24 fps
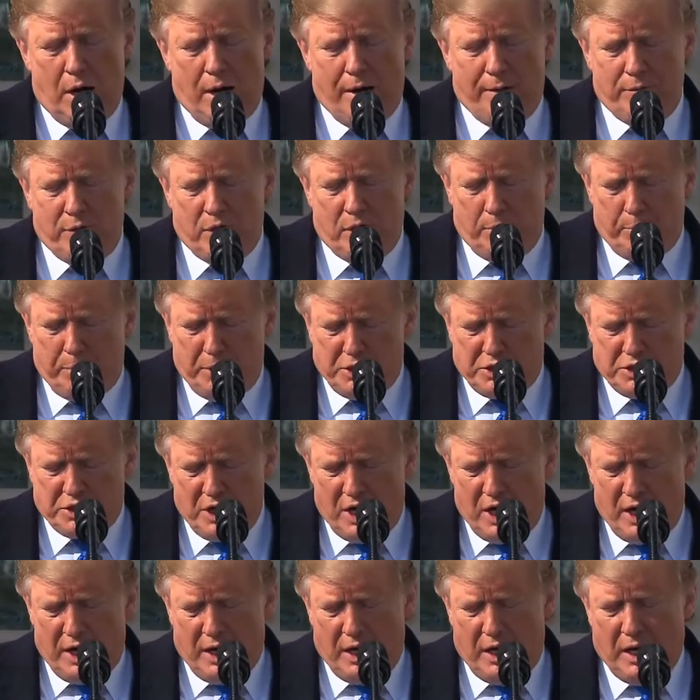I'm going to be
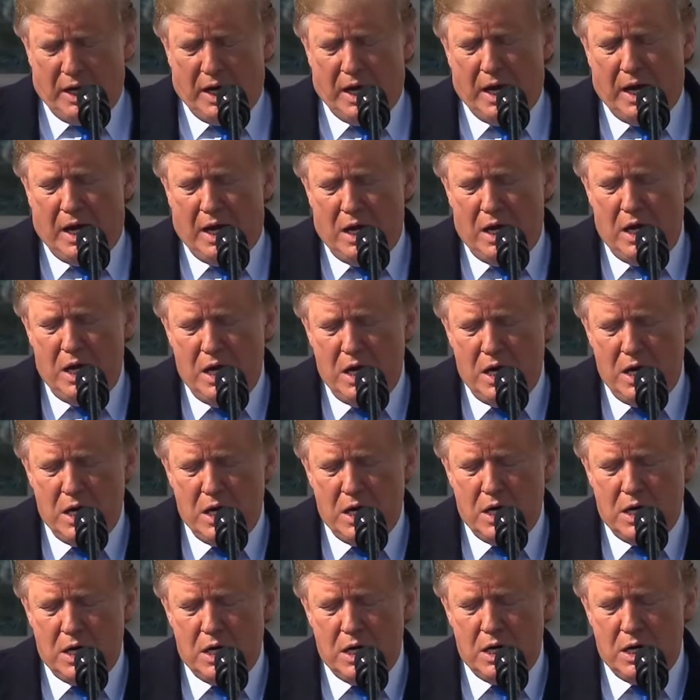signing
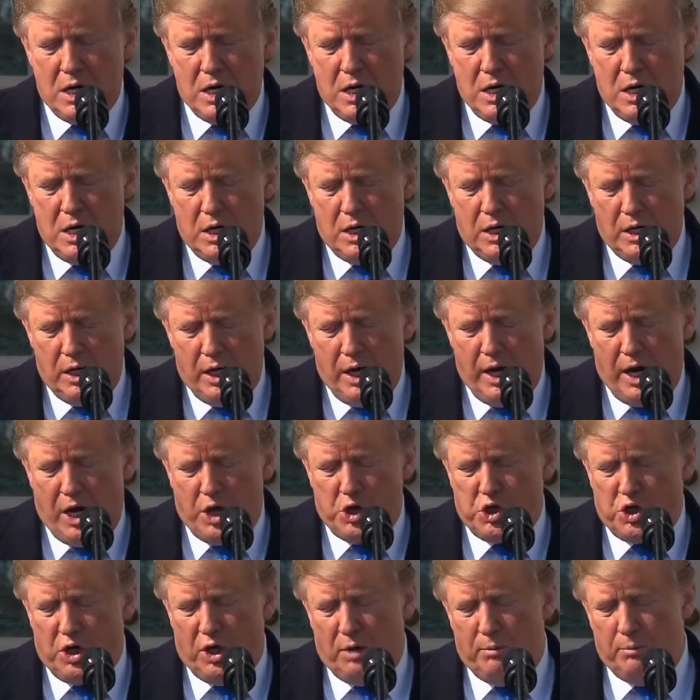a
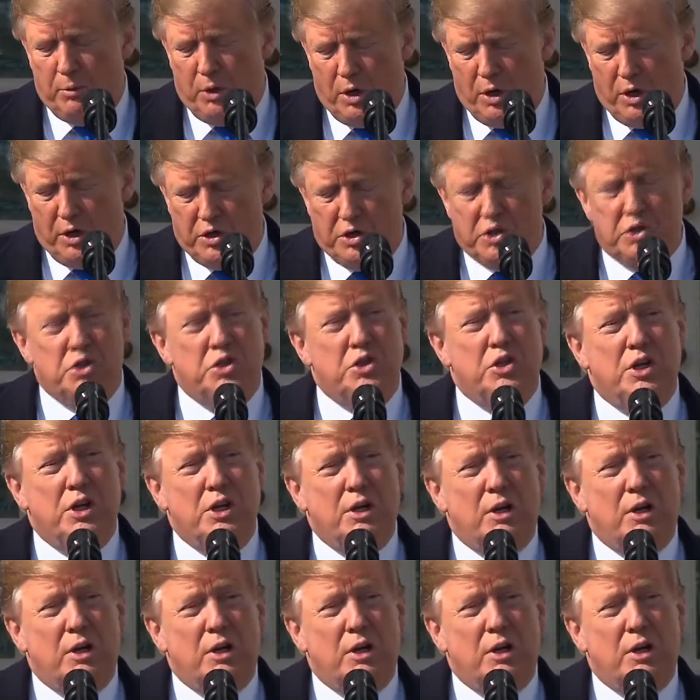national emergency.